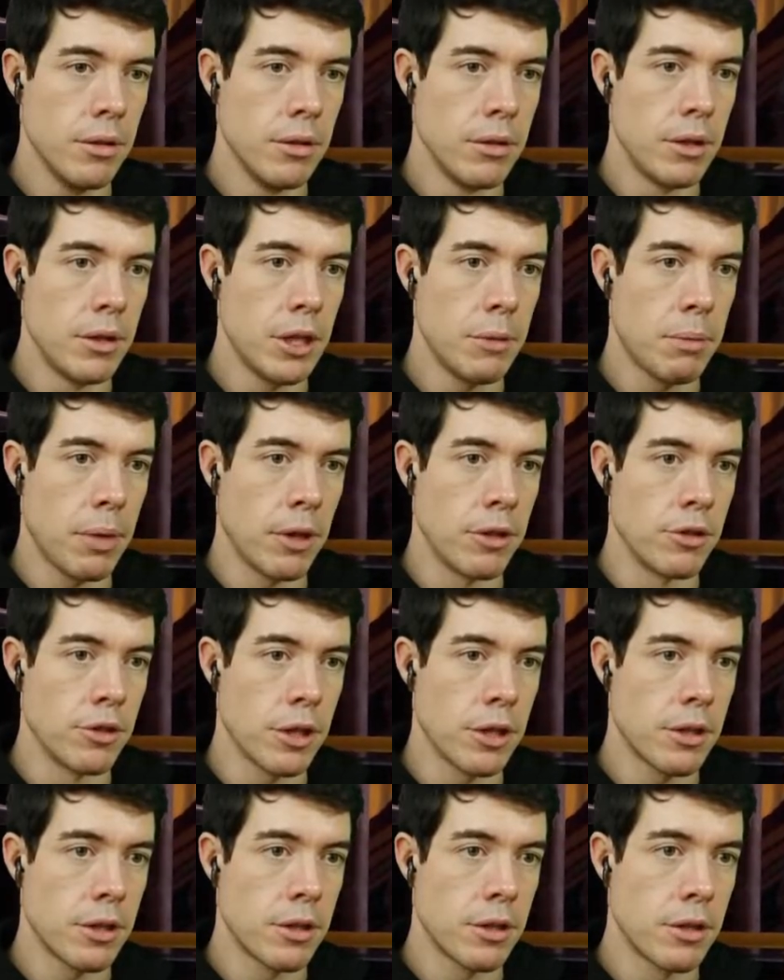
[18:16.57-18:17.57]
Can you plunge
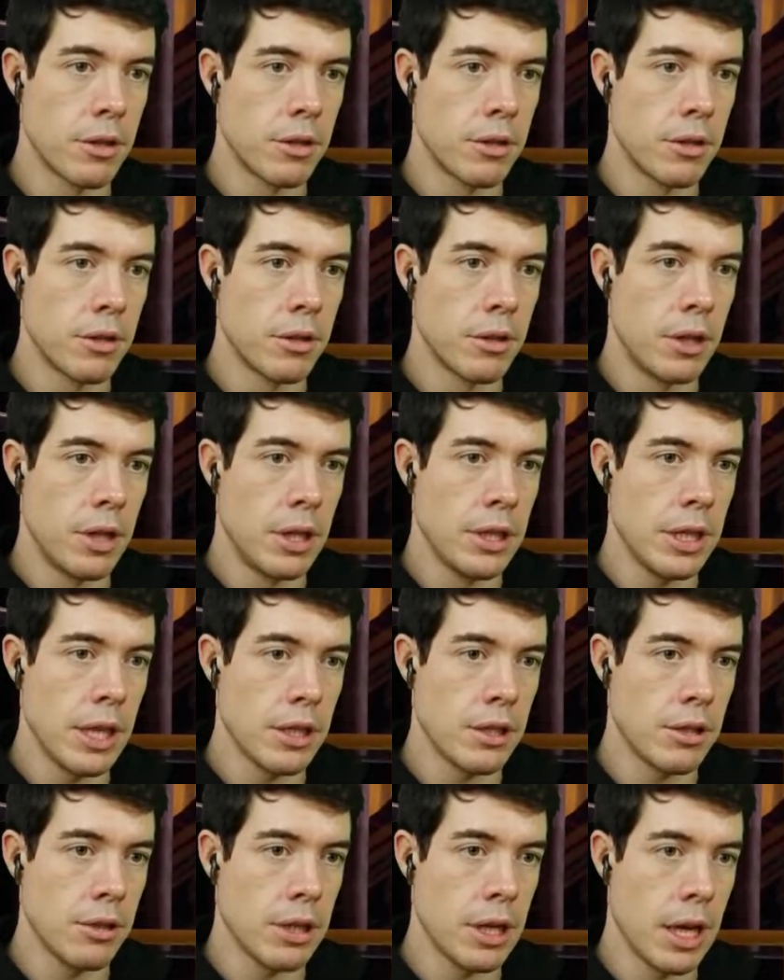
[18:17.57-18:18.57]
it?
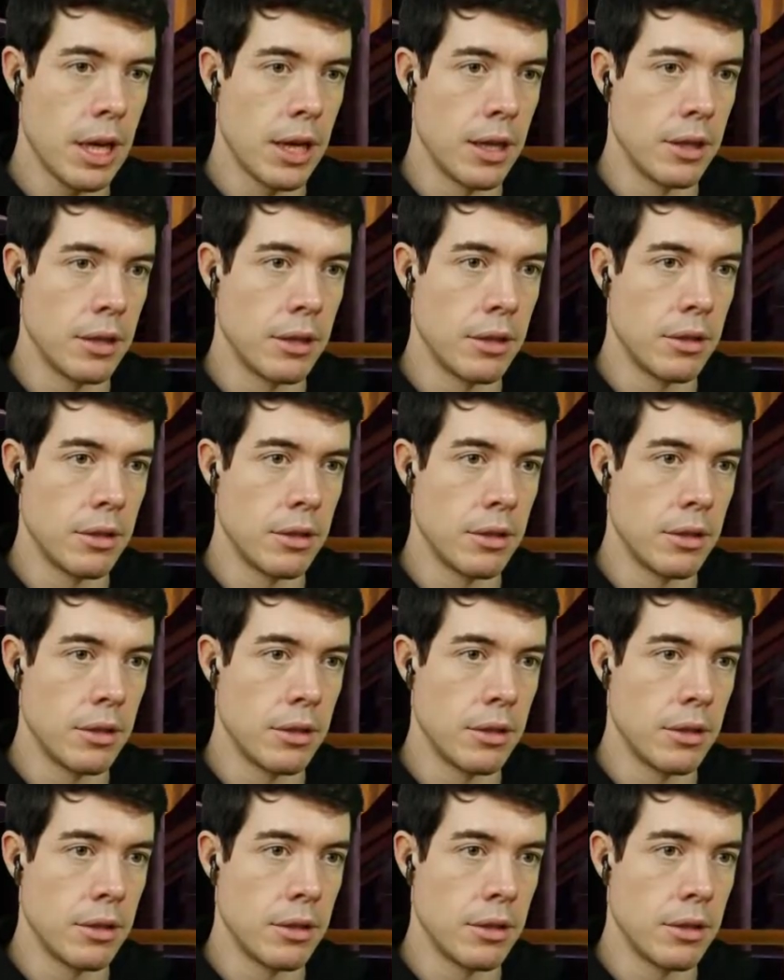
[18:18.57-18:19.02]
Yes, you can.